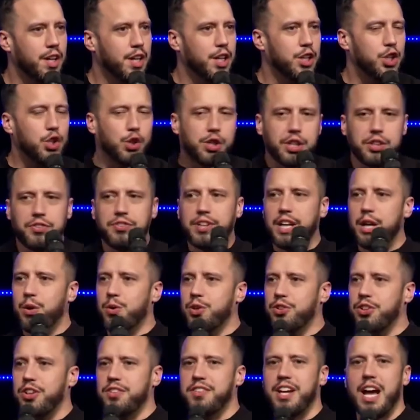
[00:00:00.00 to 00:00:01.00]
You could say it
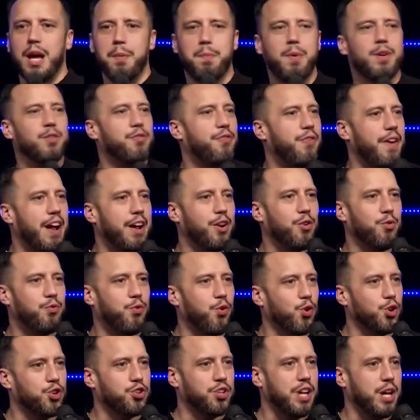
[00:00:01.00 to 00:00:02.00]
was a type and
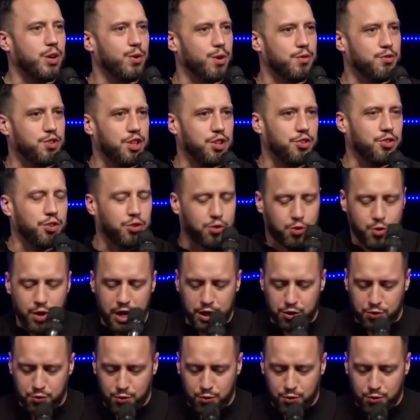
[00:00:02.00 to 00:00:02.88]
foreshadow of Jesus Christ,